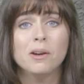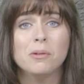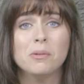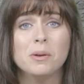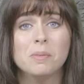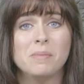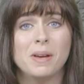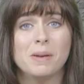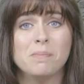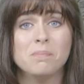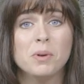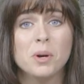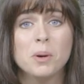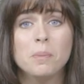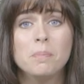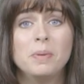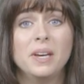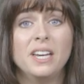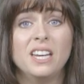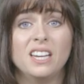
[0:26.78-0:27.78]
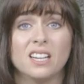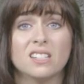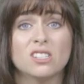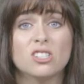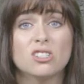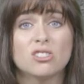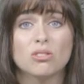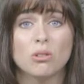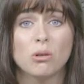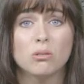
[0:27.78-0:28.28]
I remember
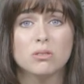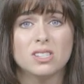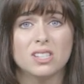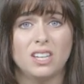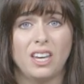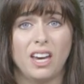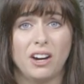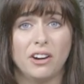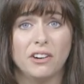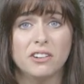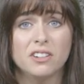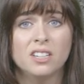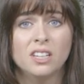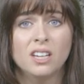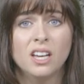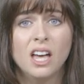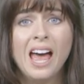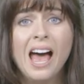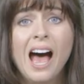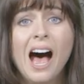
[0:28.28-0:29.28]
being so scared.